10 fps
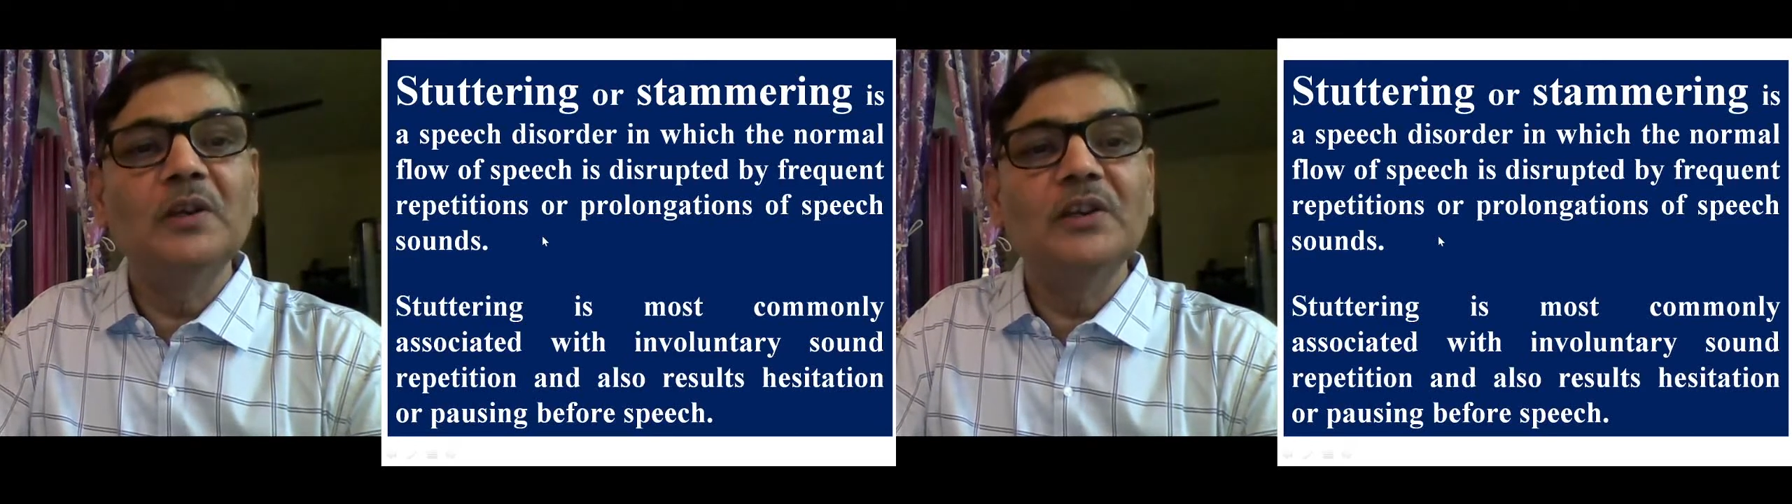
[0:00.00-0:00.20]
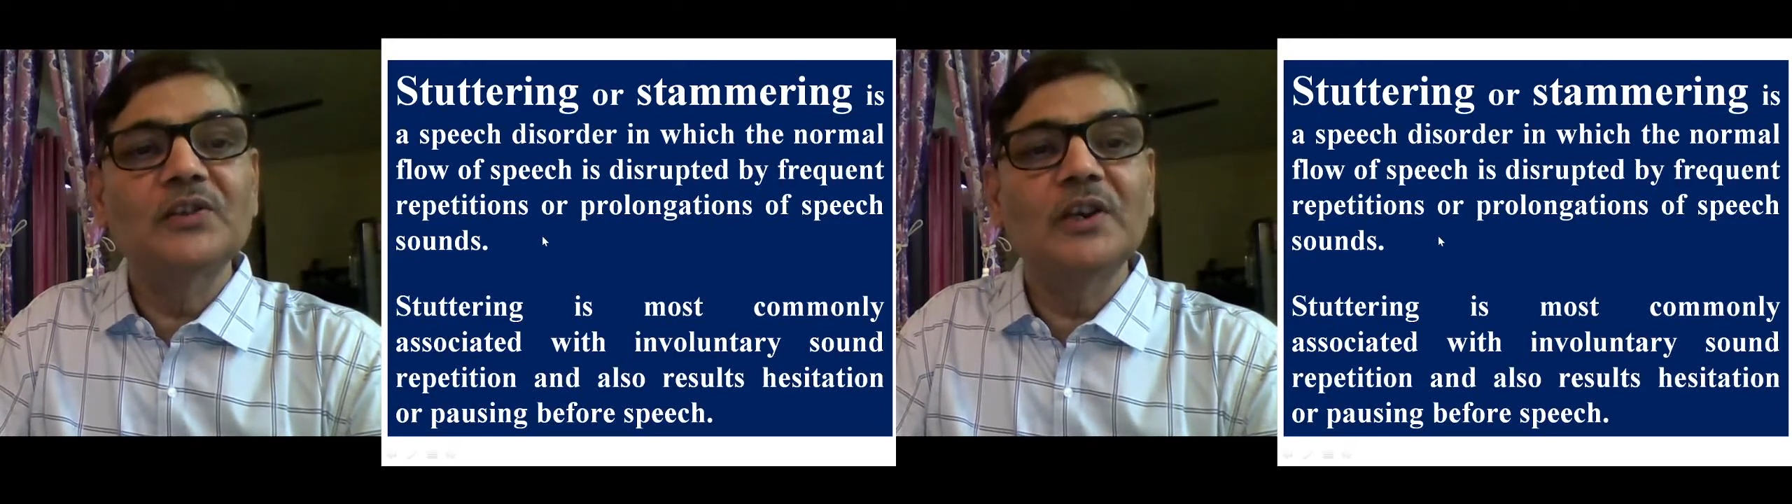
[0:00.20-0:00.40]

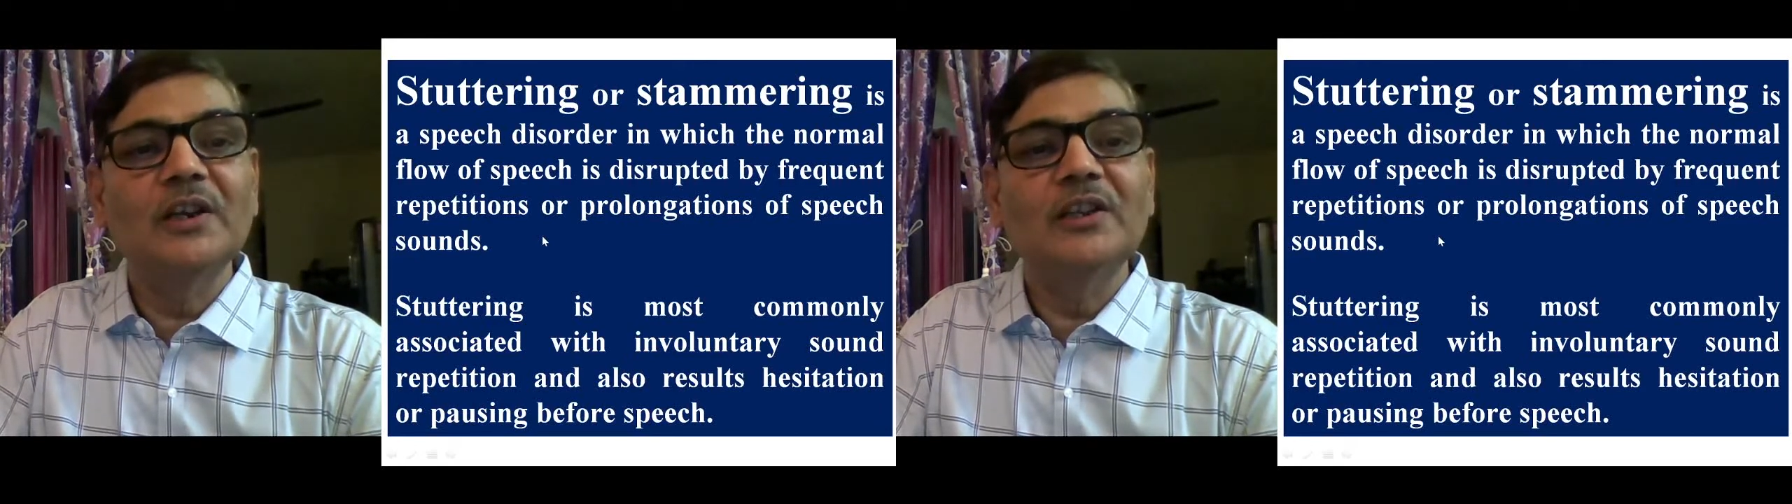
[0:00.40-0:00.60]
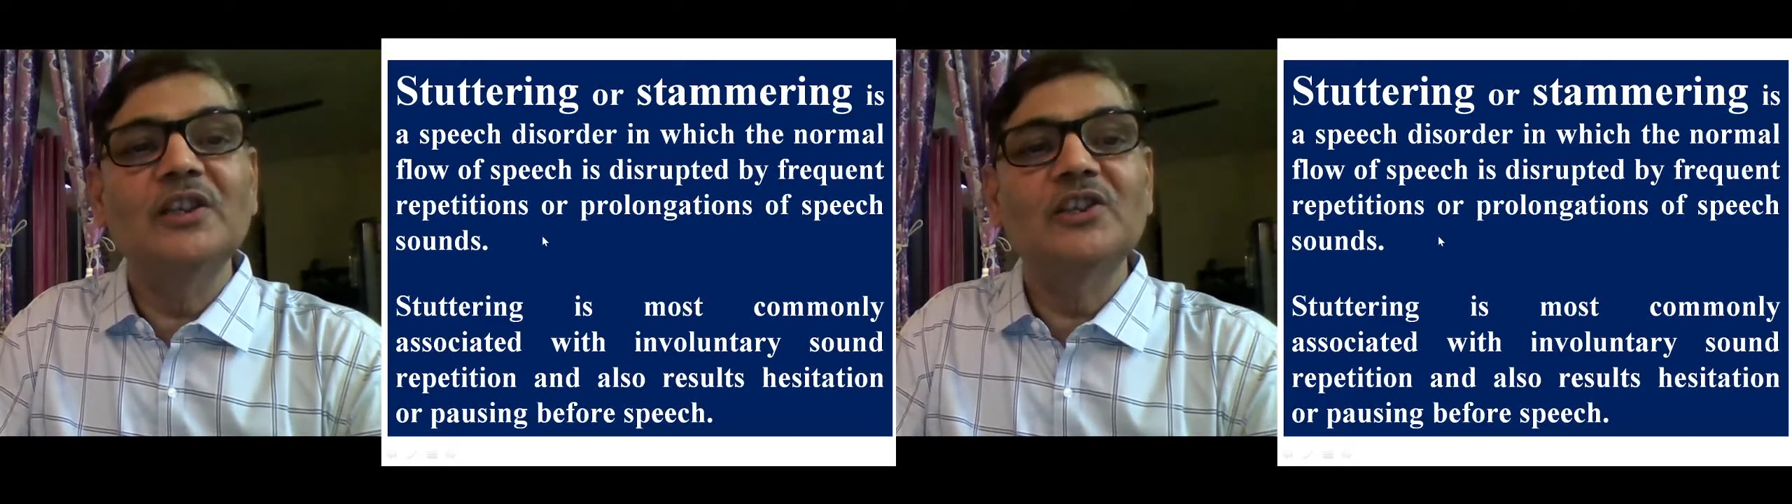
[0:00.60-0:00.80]
study
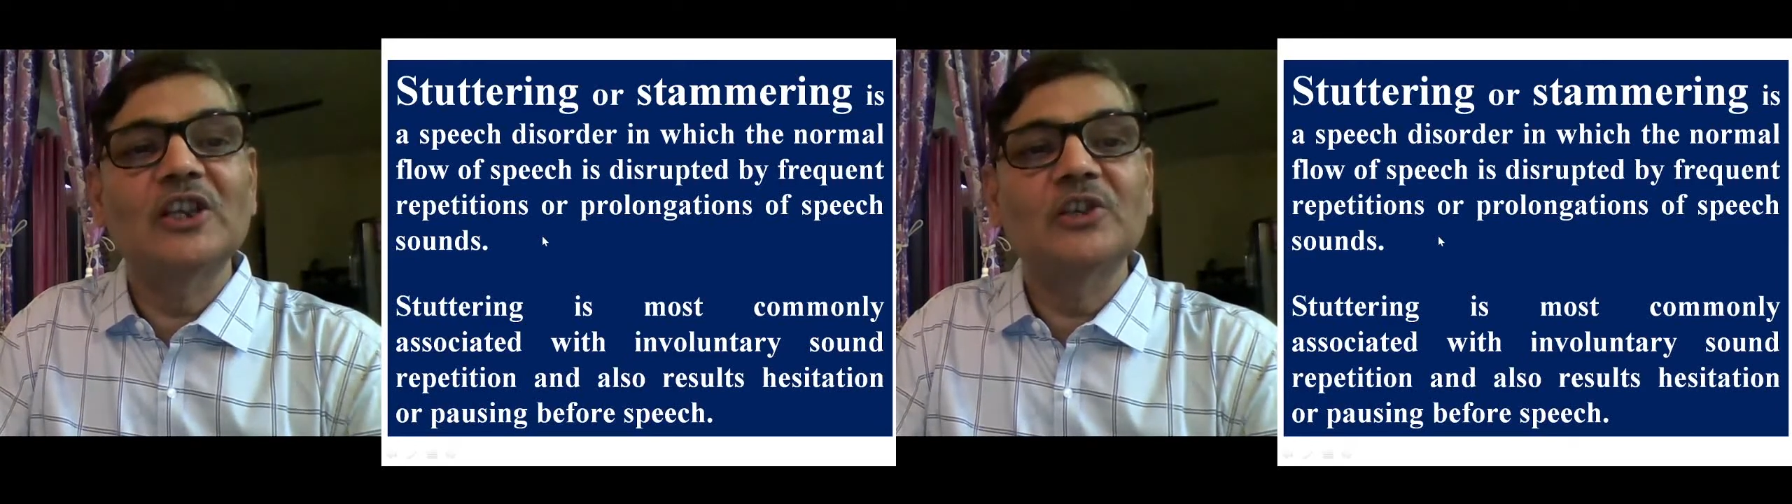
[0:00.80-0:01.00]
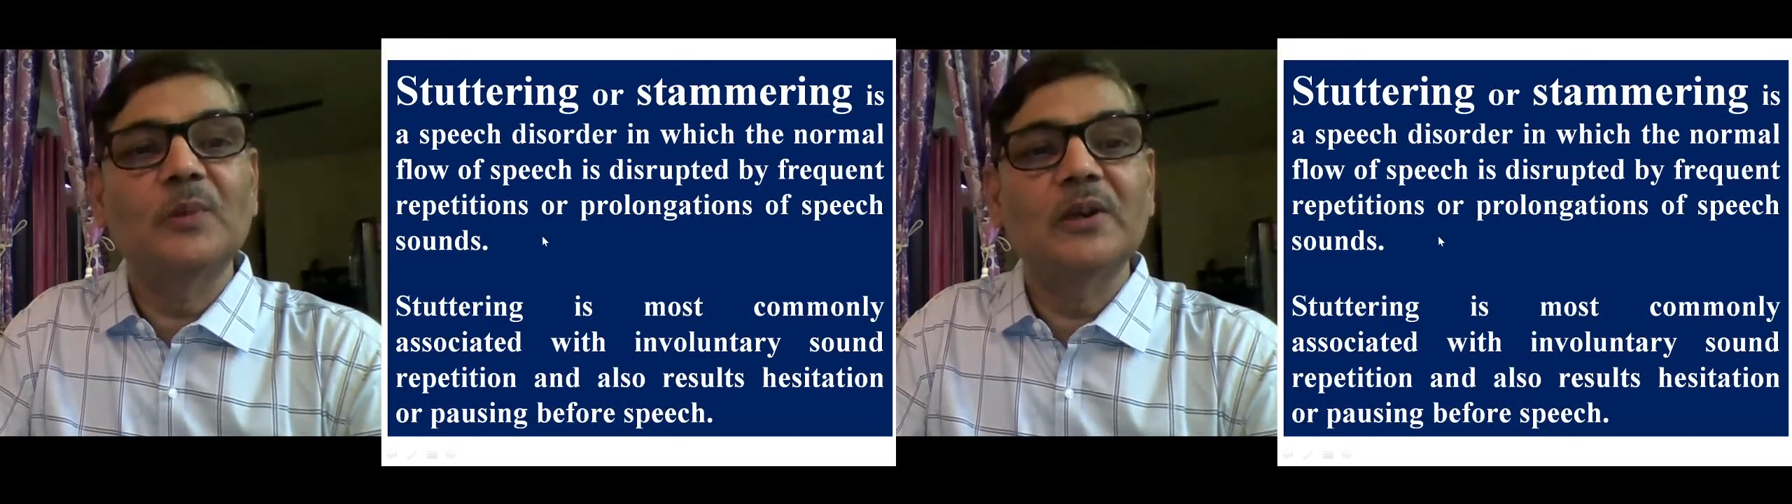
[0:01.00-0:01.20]
this
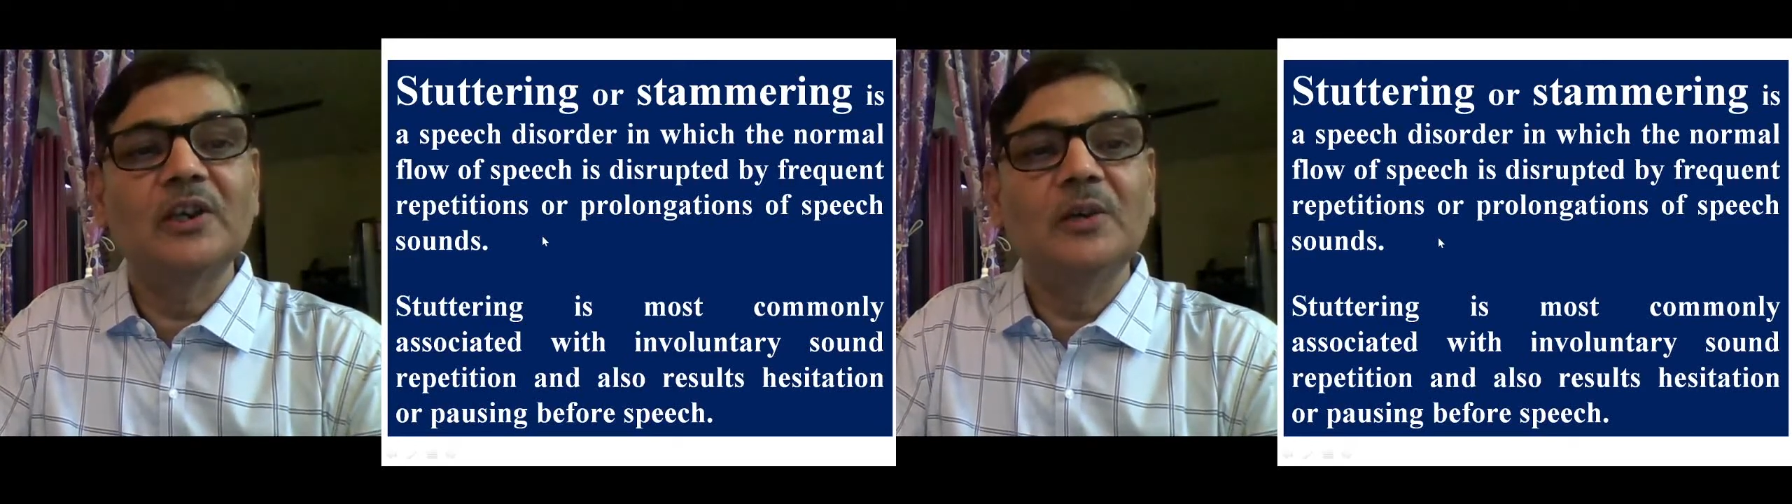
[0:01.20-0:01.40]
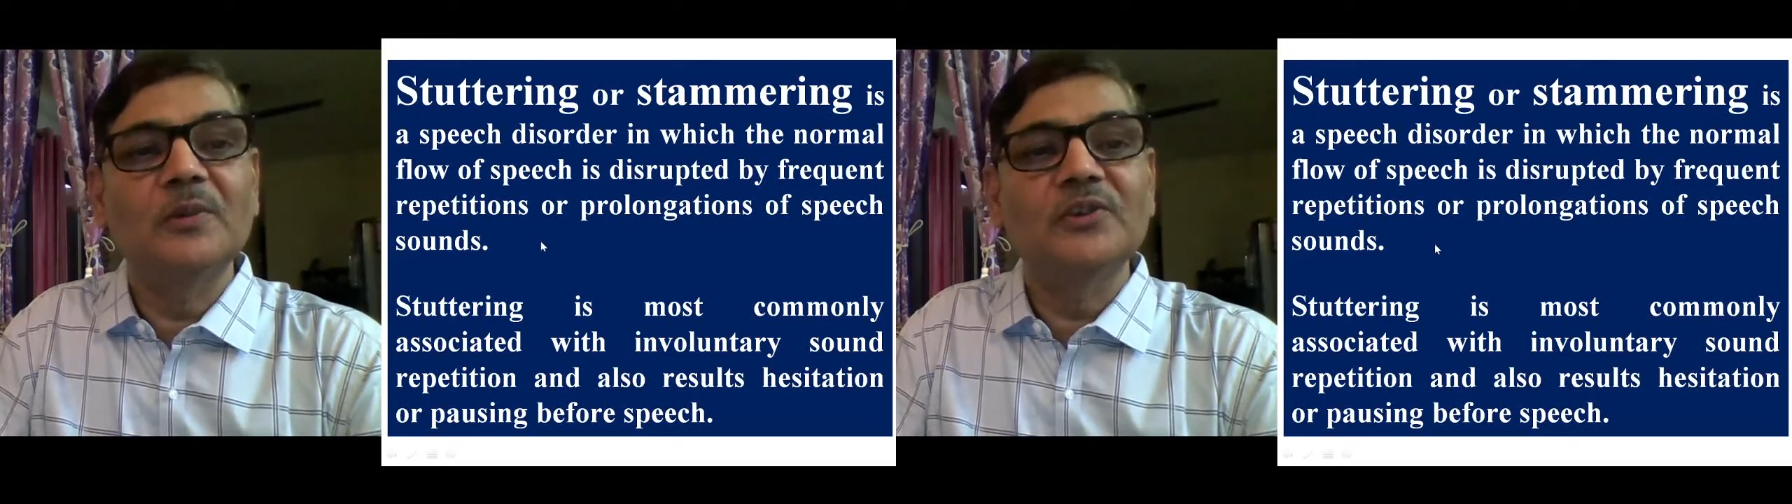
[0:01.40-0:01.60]
aspect
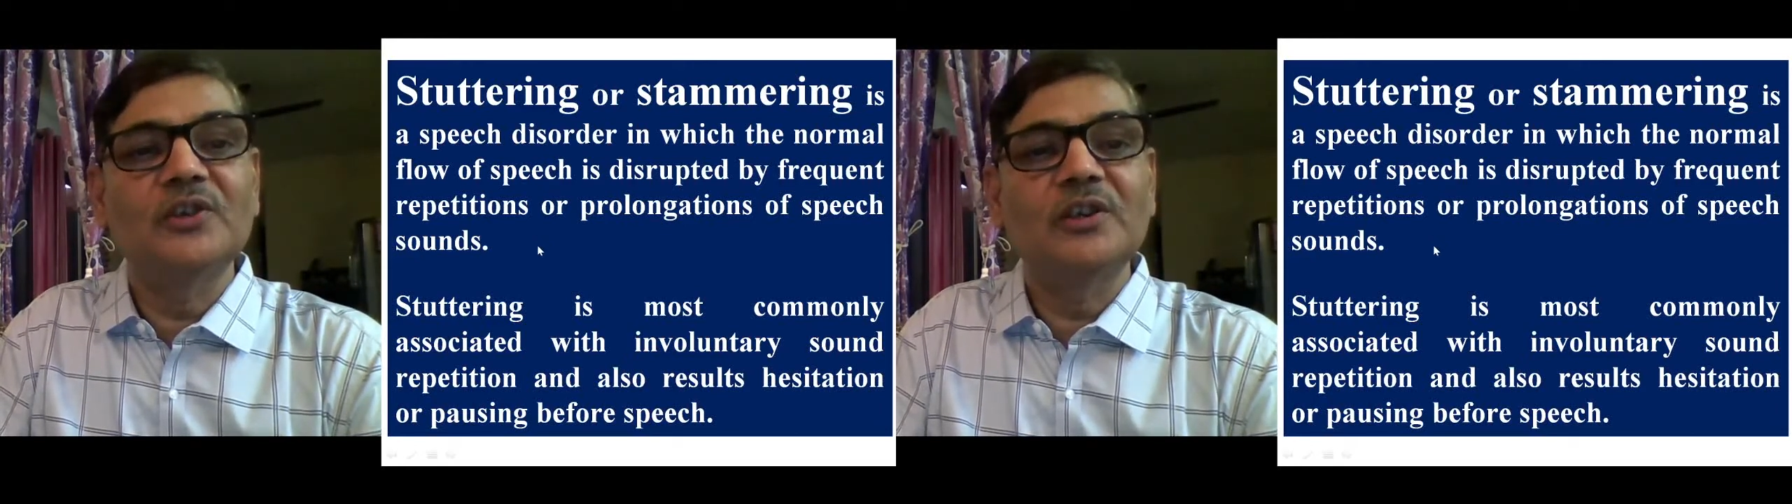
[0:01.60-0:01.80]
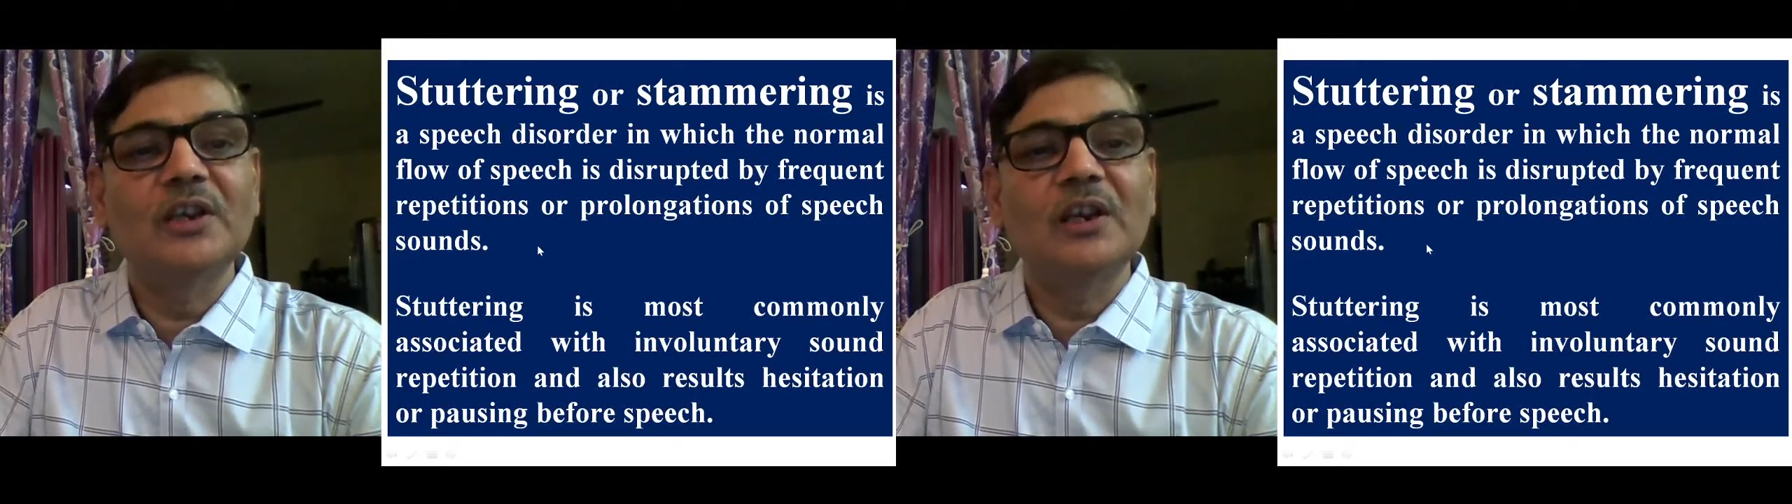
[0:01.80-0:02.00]
in much
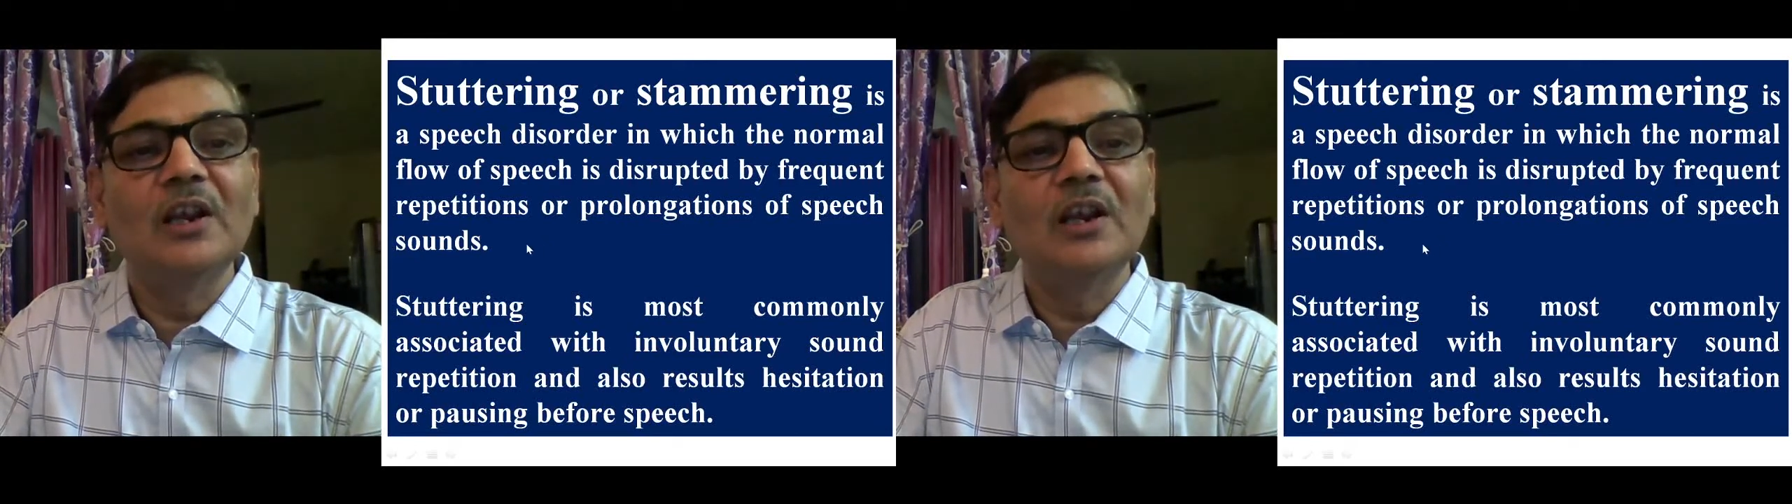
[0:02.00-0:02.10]
detail,